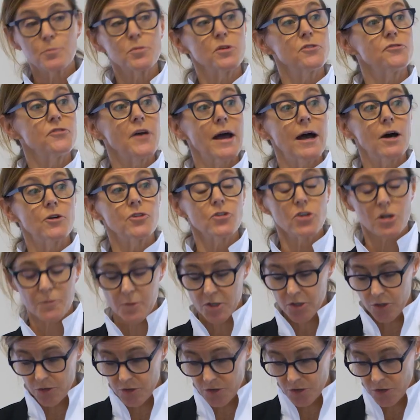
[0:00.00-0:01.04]
profound
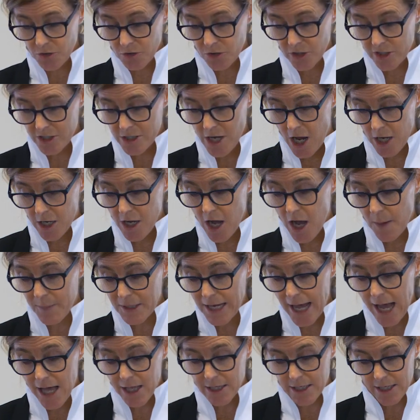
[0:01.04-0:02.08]
hermeneutical
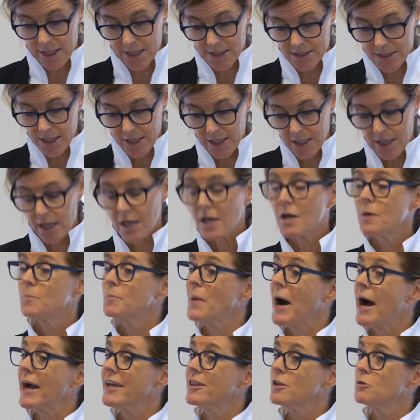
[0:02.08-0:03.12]
commonalities
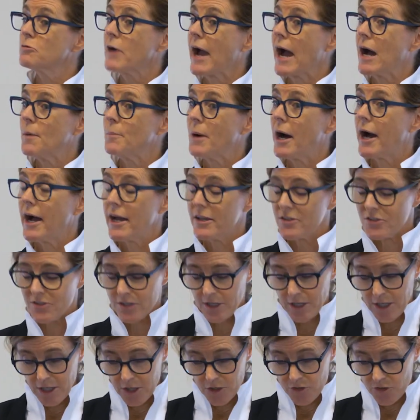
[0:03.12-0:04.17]
bind the
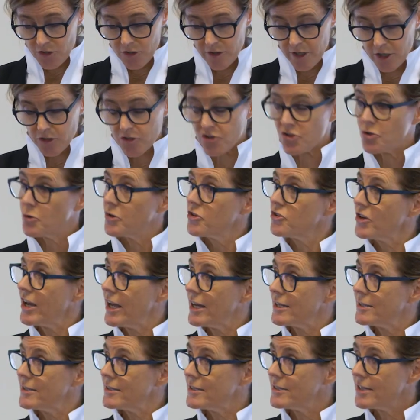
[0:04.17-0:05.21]
rabbis to their Jewish
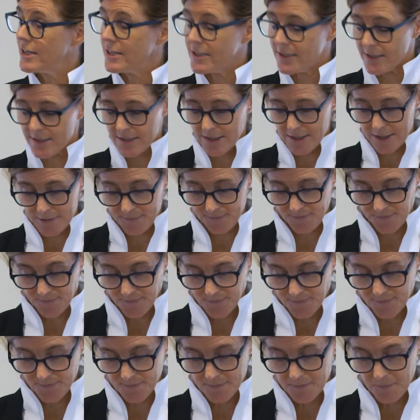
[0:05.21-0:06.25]
antecedents.
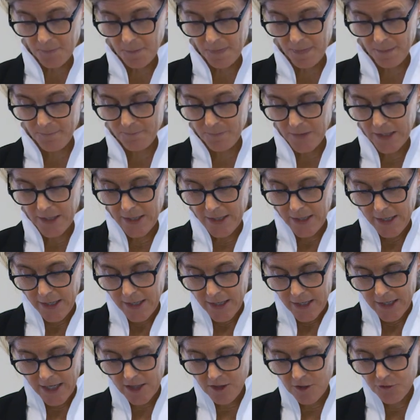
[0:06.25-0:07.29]

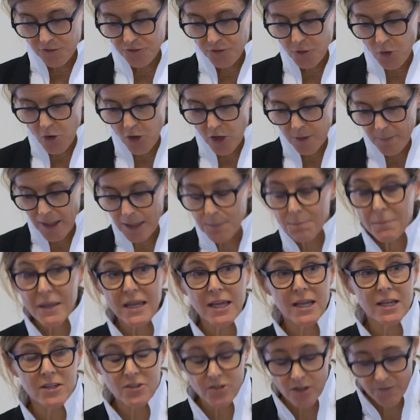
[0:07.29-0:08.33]
Yet the form and
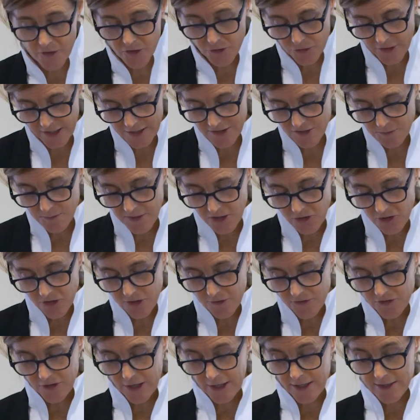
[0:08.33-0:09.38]
means of the
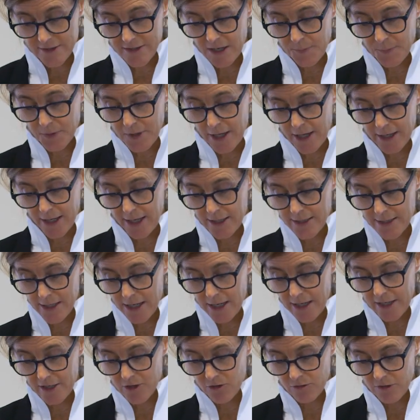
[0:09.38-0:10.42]
transmission of Second Temple
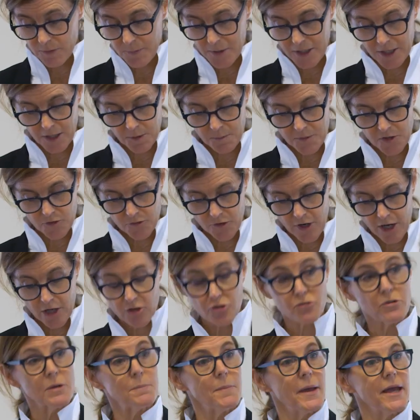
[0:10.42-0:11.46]
Agadah into rabbinic
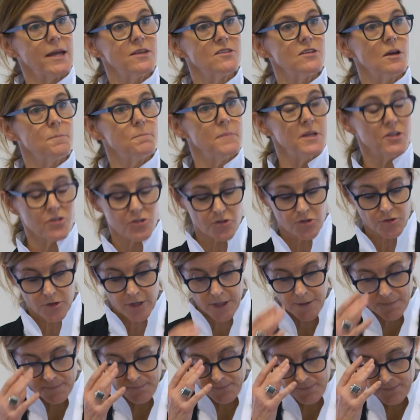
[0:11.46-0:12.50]
midrash remains a
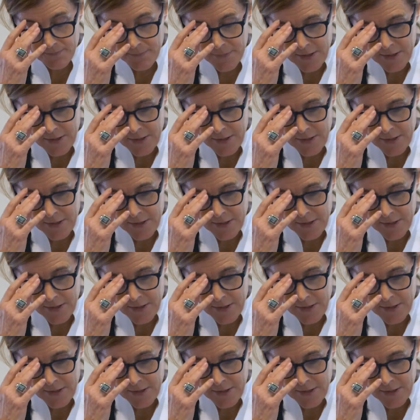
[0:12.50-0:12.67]
mystery.